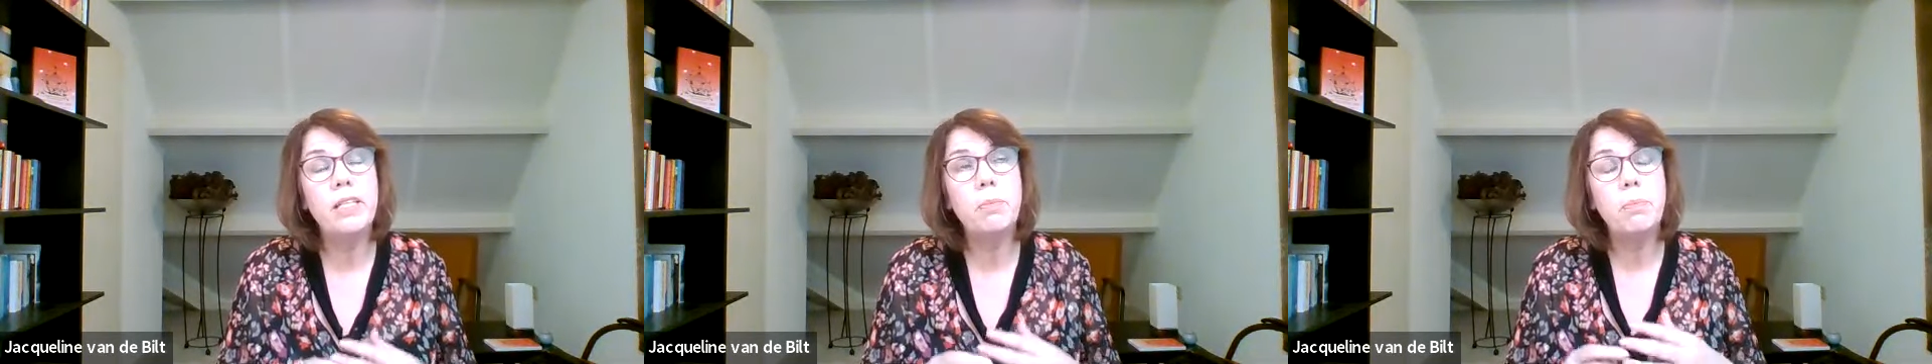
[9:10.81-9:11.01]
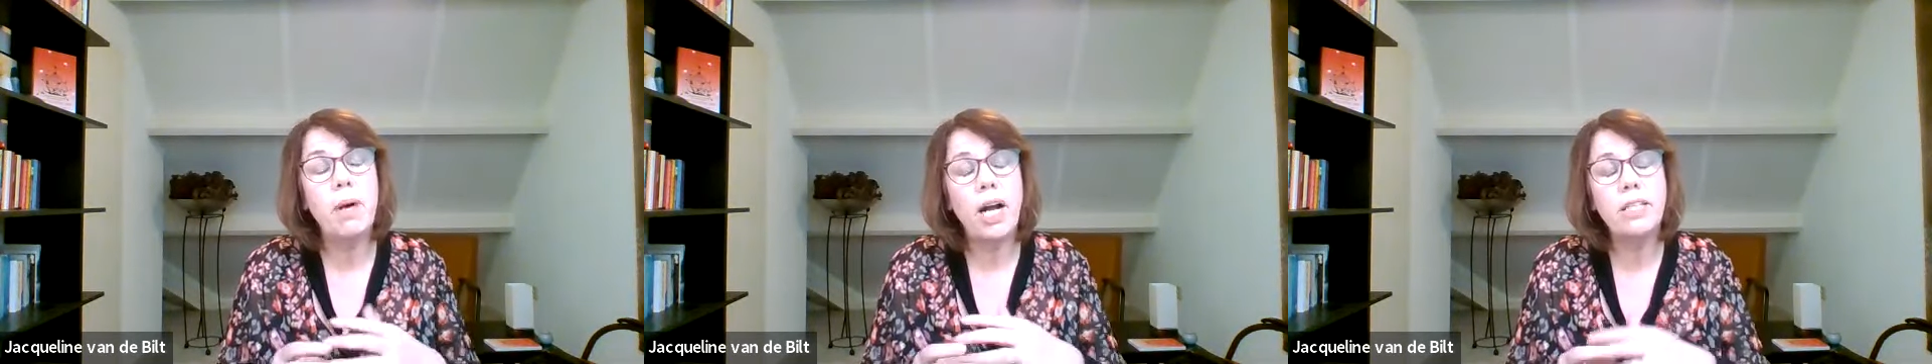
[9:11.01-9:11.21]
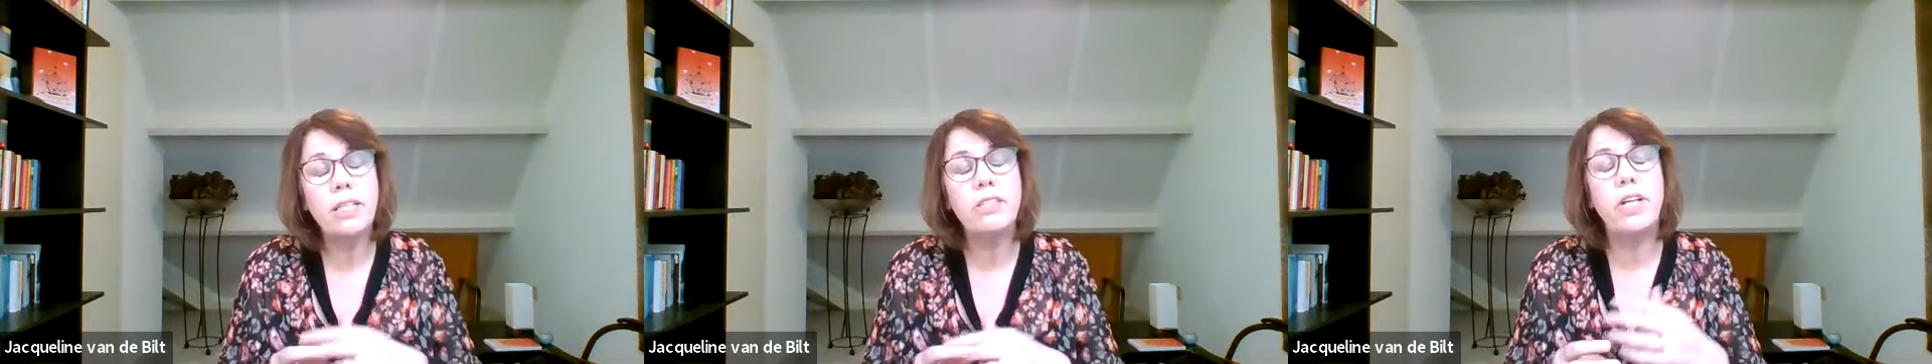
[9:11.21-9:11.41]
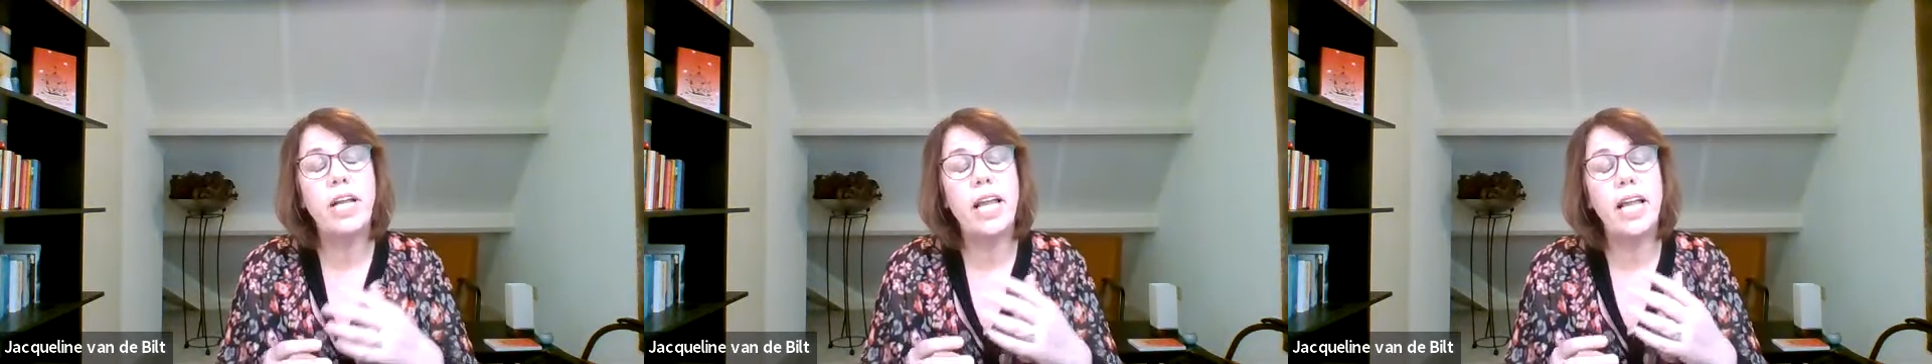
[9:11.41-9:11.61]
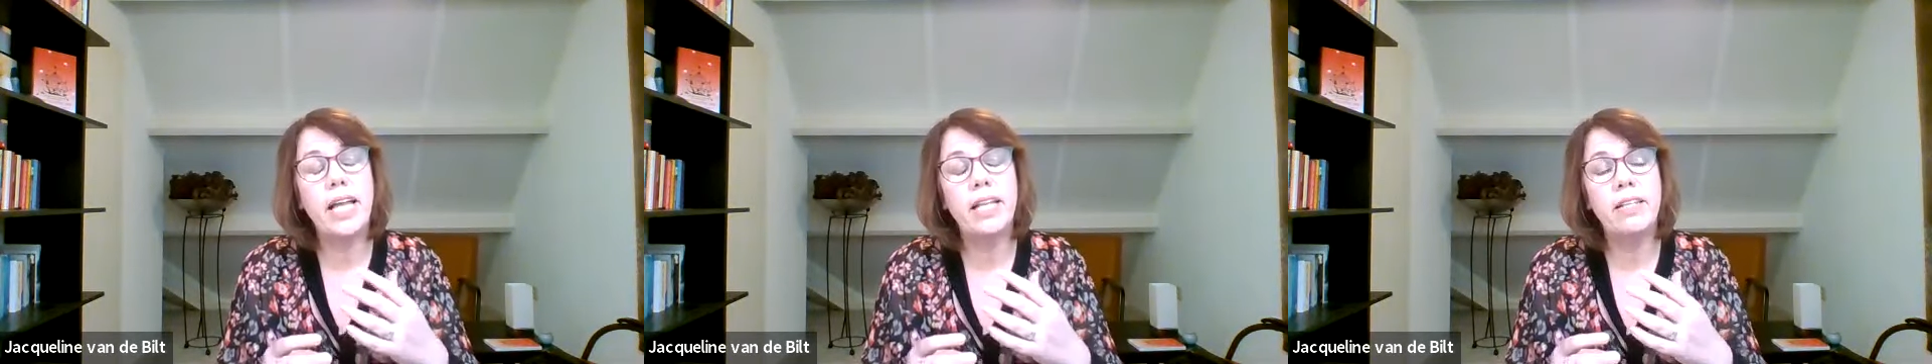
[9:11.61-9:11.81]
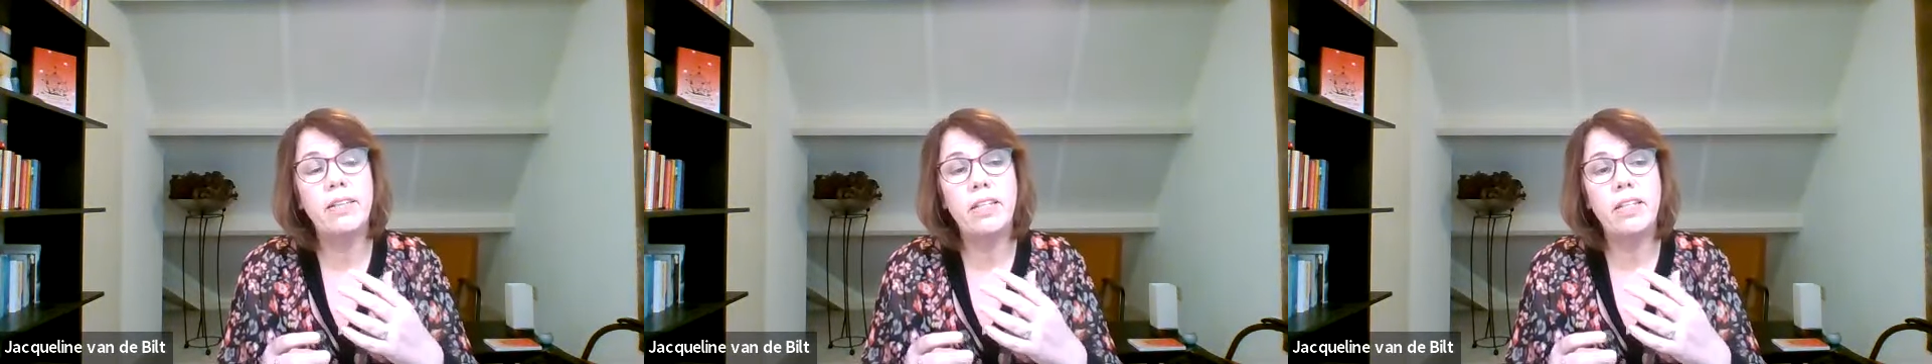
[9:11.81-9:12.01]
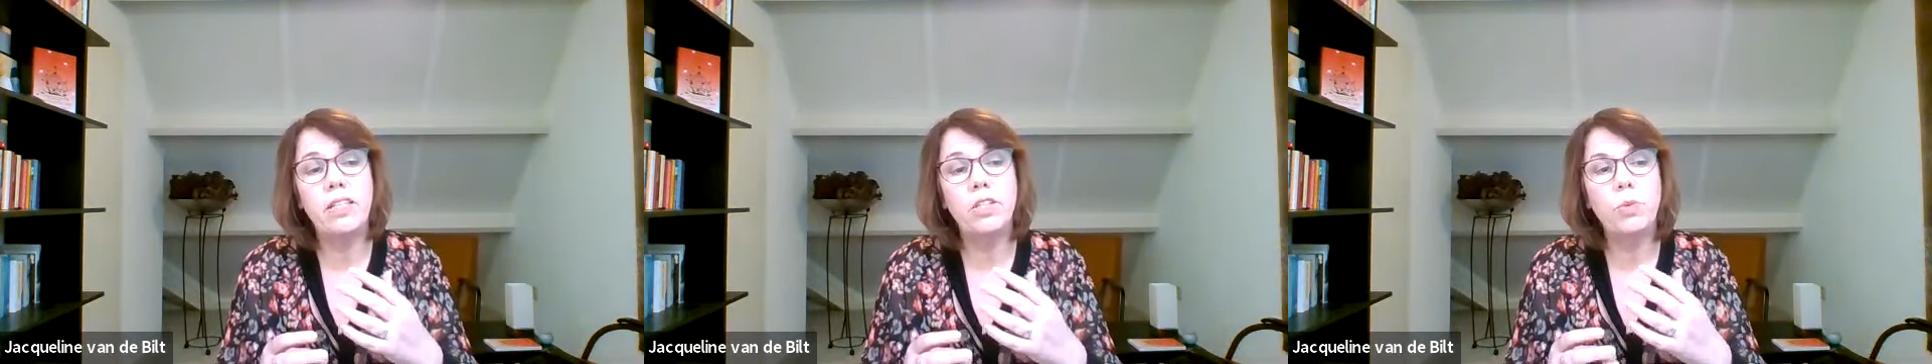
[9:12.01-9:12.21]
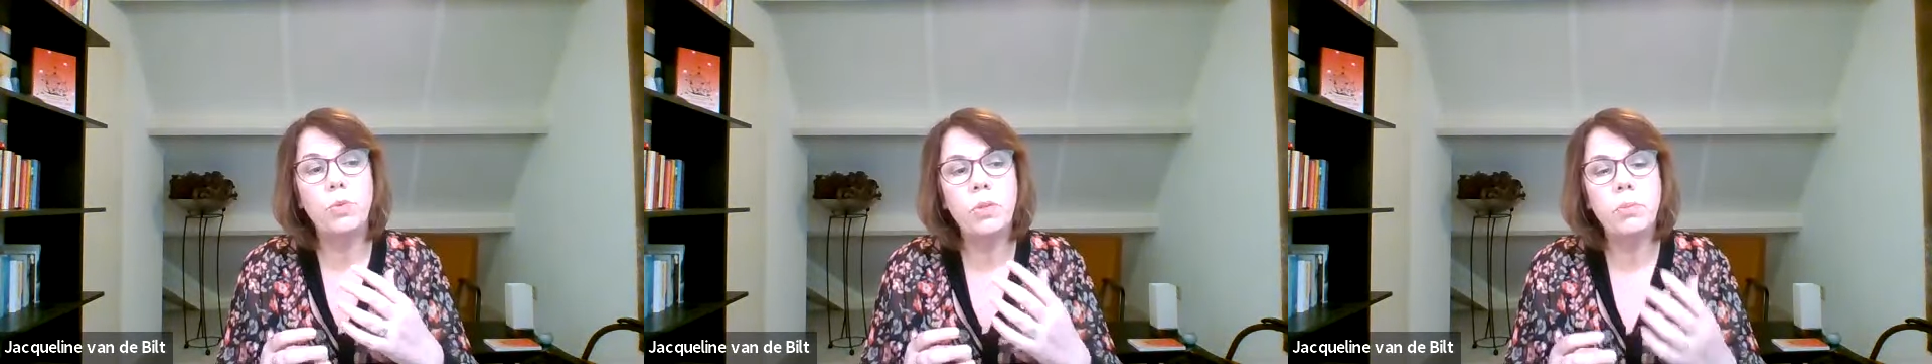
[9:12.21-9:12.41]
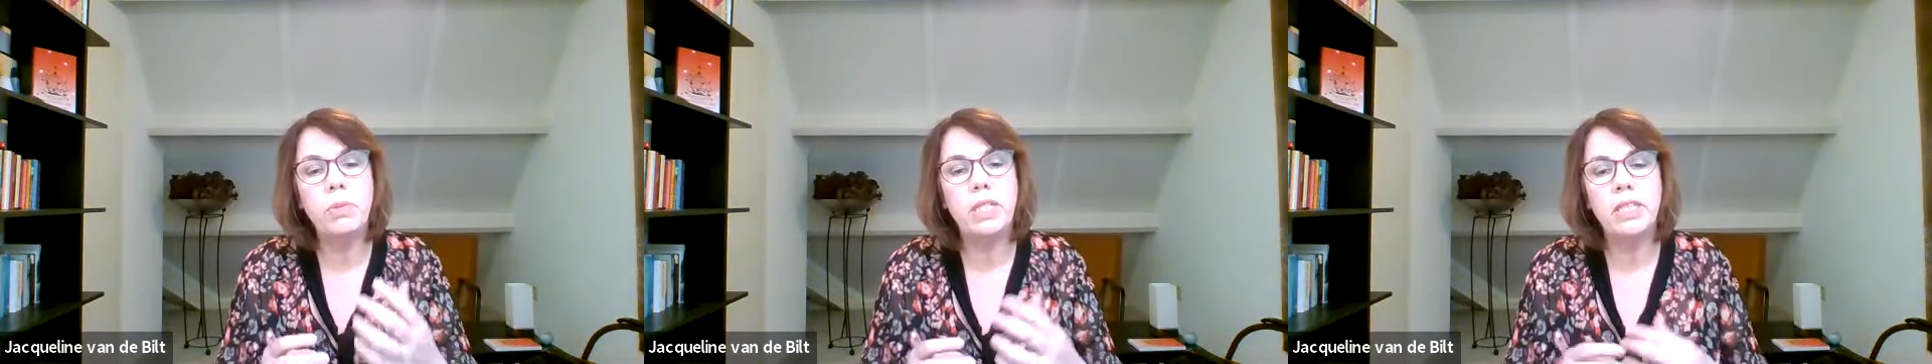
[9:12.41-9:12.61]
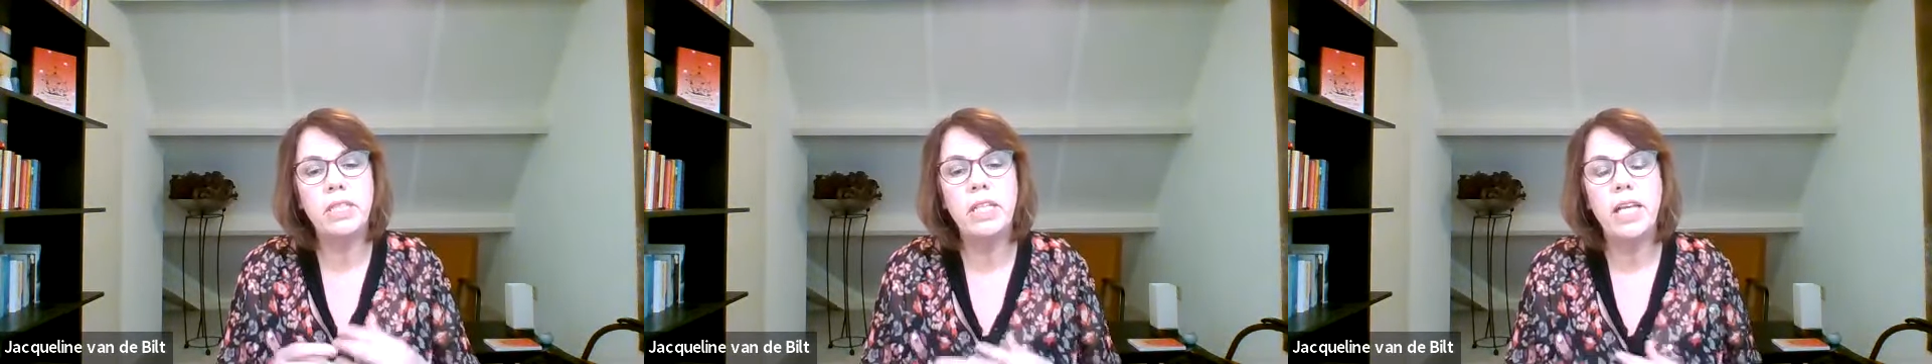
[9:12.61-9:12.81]
the partner and the
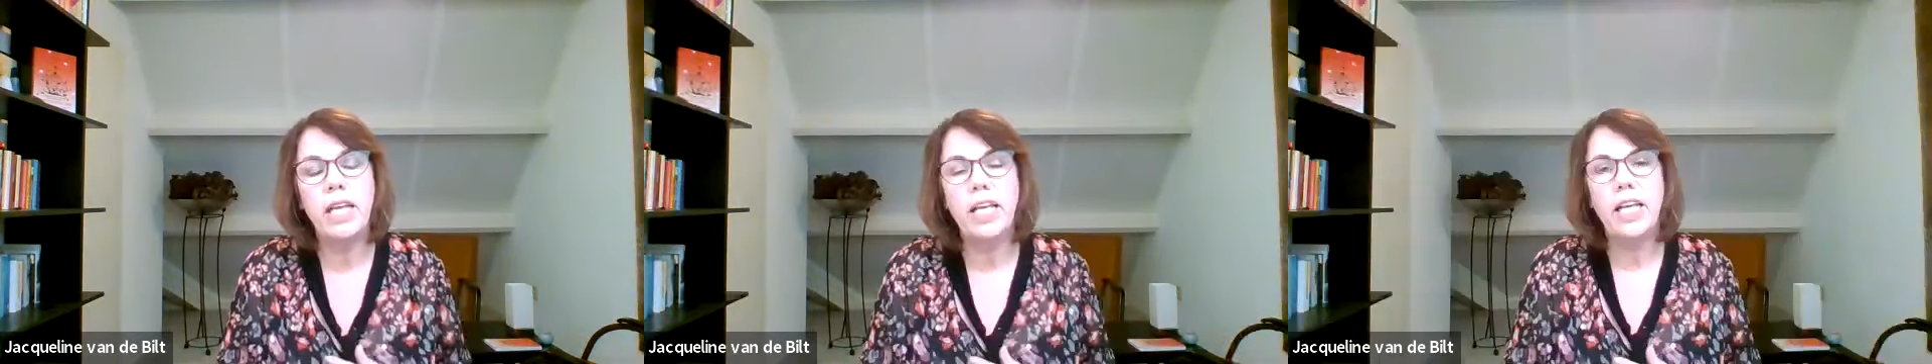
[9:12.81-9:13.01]
woman